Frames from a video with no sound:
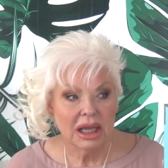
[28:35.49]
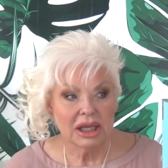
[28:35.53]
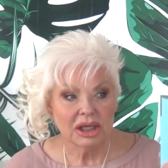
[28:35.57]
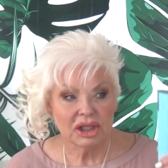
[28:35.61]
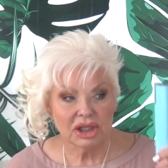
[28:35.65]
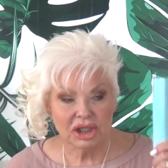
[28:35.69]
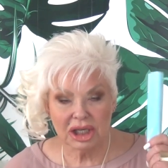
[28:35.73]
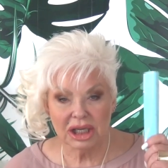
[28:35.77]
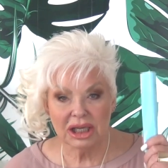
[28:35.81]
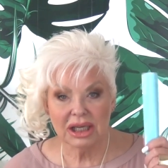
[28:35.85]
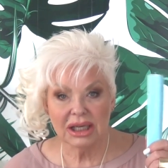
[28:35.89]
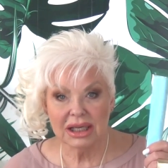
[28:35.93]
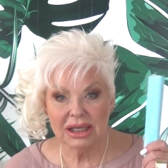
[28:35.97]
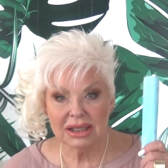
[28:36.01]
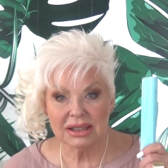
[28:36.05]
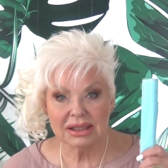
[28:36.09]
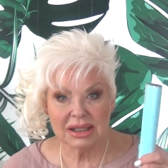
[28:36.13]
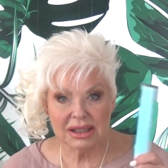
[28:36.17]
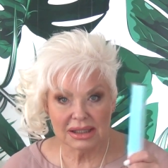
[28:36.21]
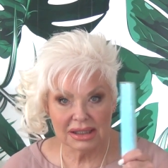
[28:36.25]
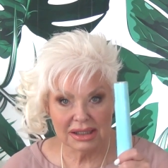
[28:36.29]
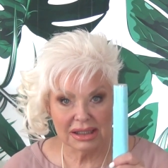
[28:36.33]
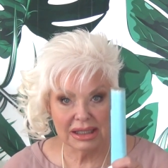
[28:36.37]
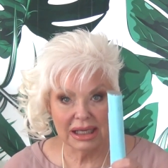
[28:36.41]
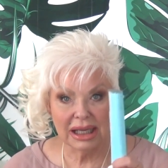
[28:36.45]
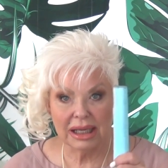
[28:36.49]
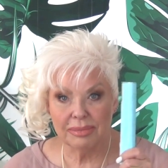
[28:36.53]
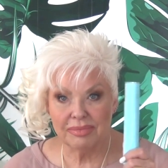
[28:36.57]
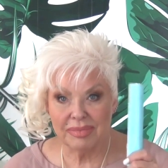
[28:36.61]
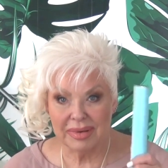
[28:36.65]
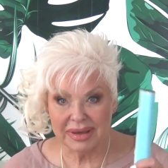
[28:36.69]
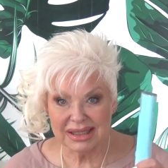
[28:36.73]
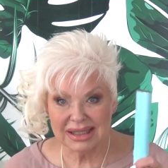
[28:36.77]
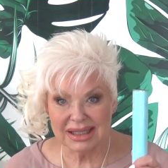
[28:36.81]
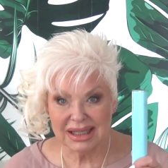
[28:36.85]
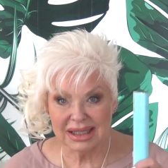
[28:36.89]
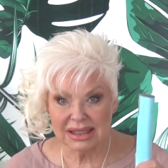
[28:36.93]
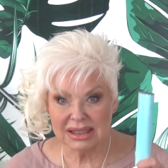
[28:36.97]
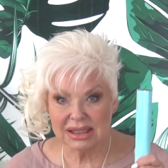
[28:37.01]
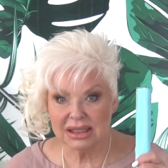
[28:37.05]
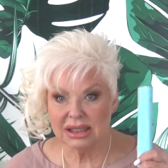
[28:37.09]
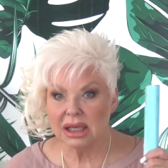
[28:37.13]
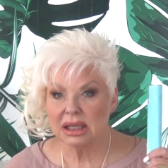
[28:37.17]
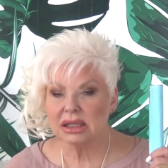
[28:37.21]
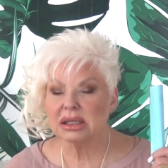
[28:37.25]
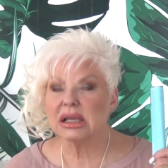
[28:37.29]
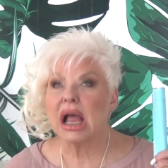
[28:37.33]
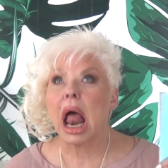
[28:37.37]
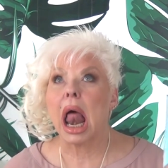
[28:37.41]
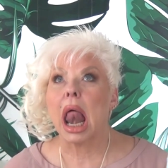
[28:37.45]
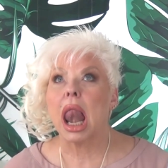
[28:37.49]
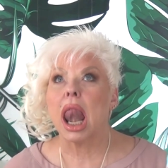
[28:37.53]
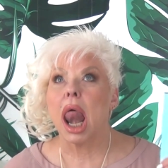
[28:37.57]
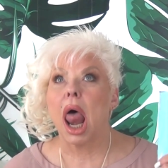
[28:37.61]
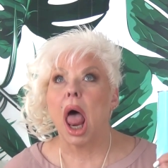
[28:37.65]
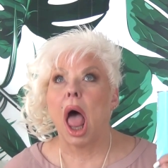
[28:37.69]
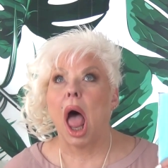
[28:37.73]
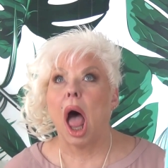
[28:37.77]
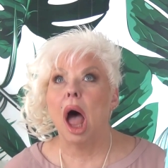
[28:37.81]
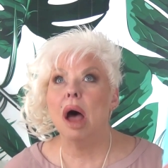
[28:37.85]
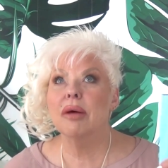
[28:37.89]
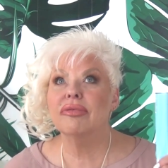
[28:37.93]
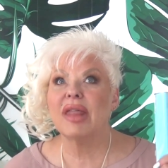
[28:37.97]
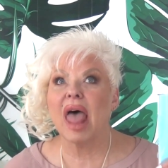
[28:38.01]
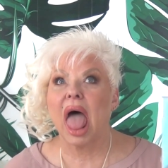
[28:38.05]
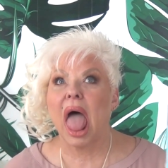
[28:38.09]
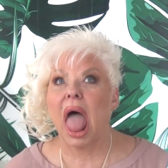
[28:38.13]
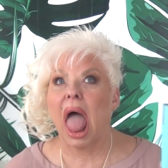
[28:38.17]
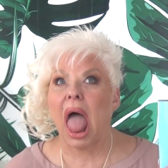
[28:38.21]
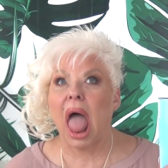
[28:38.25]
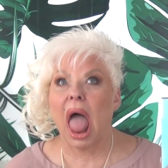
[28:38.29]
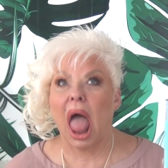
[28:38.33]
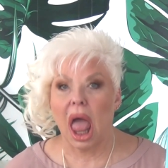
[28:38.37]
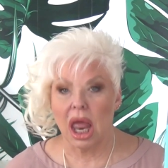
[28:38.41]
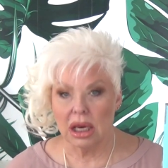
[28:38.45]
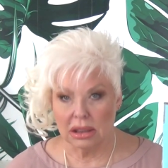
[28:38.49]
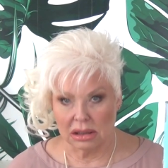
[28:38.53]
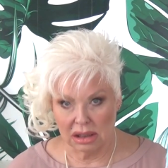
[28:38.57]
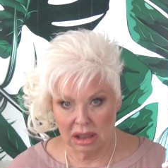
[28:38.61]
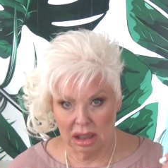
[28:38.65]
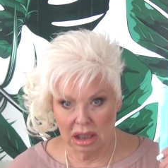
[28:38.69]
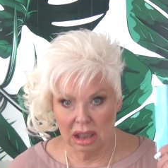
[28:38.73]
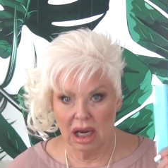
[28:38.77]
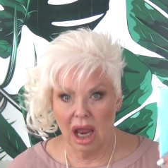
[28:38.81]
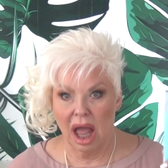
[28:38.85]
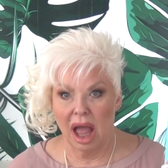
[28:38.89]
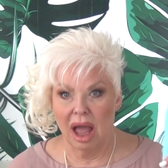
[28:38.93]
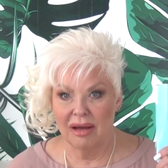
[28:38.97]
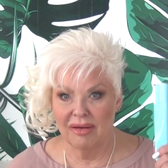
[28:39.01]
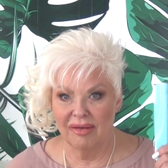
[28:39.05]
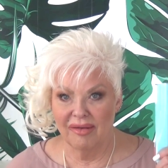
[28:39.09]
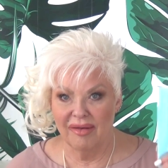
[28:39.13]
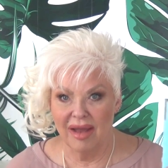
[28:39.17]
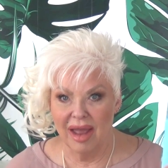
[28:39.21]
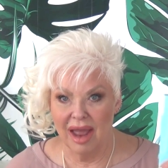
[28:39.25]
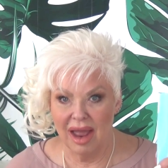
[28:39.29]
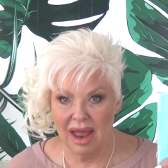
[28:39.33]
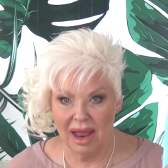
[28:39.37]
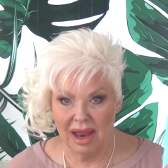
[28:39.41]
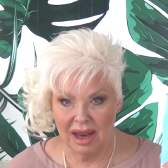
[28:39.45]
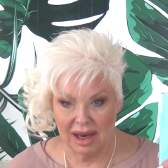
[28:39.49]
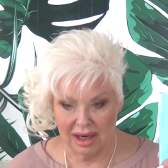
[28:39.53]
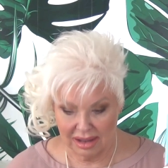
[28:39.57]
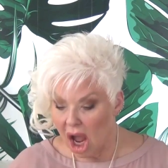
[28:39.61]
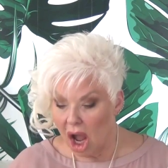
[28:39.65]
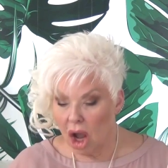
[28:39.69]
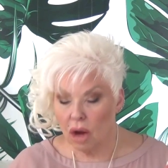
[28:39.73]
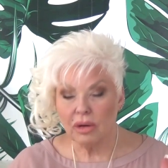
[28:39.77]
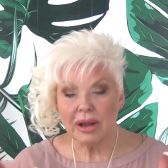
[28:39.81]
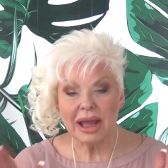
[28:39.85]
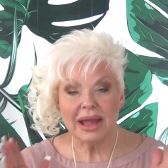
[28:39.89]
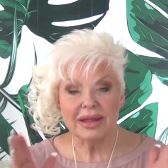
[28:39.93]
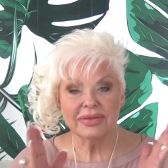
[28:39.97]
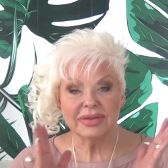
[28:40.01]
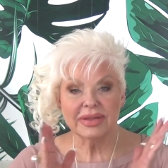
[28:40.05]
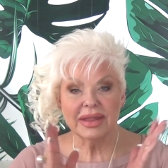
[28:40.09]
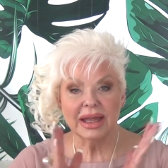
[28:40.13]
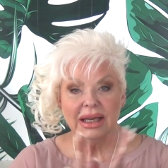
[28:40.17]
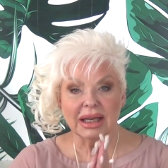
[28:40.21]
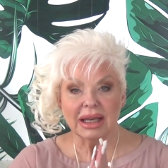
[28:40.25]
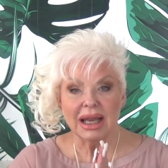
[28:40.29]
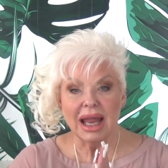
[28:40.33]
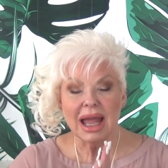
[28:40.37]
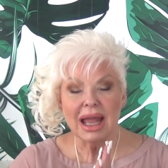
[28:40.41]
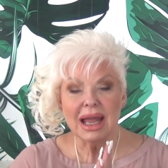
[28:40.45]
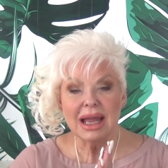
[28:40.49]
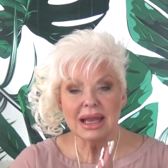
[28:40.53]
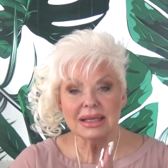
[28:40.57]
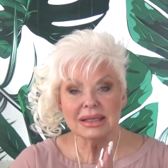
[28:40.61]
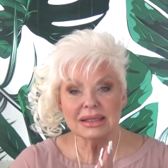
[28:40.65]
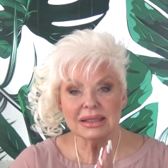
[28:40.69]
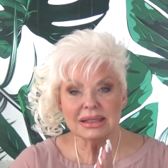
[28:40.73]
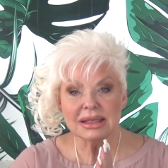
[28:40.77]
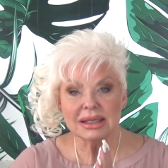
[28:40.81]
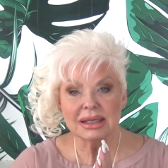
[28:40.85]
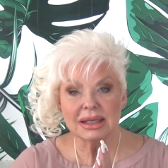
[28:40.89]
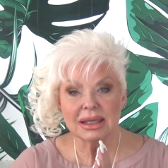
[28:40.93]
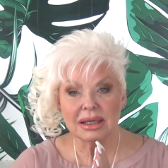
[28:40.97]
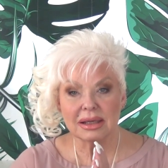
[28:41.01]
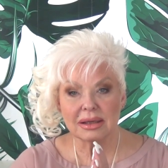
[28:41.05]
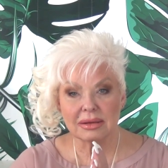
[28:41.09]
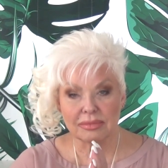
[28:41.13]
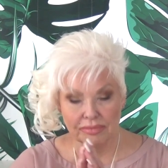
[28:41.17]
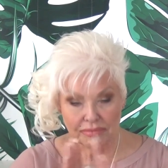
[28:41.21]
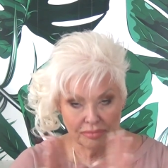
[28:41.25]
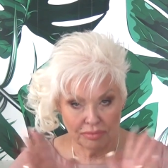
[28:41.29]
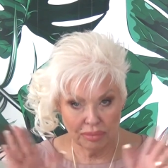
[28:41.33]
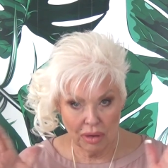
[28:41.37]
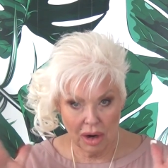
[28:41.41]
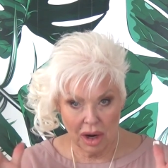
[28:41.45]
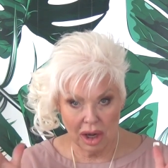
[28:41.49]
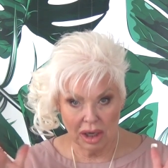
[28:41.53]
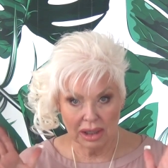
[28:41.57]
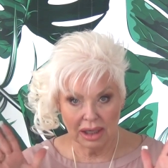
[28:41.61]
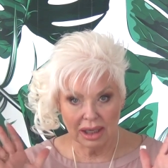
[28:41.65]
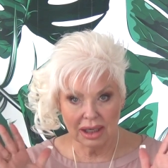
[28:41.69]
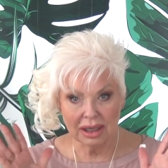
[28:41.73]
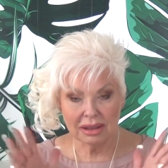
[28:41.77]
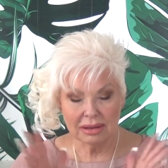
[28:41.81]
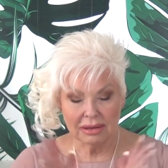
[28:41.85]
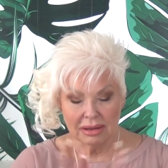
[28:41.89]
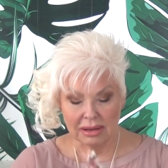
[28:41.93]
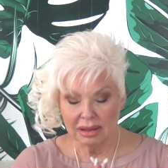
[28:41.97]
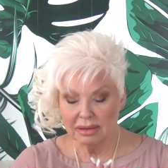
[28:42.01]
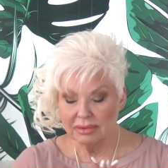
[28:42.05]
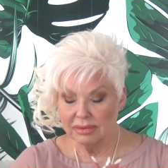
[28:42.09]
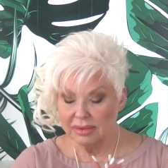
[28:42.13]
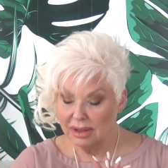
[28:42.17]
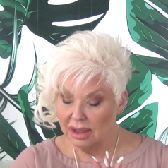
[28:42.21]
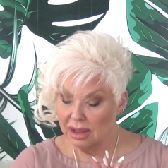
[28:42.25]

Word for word: She gets as deep as this does. I love that. Love it. Okay, the last product